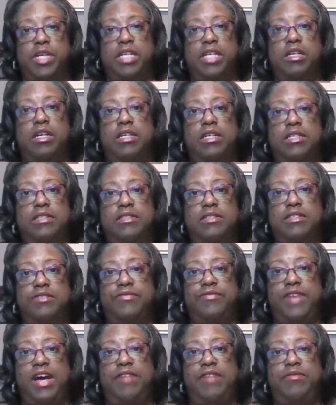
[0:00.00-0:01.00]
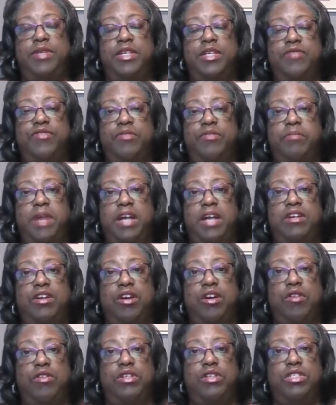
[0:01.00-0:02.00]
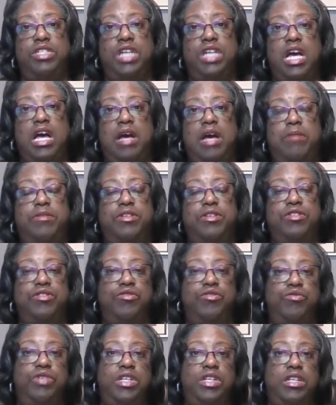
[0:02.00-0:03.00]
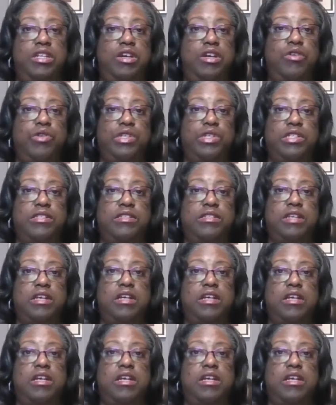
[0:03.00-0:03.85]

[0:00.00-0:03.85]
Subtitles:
Because if I'm given my current job a 2-week notice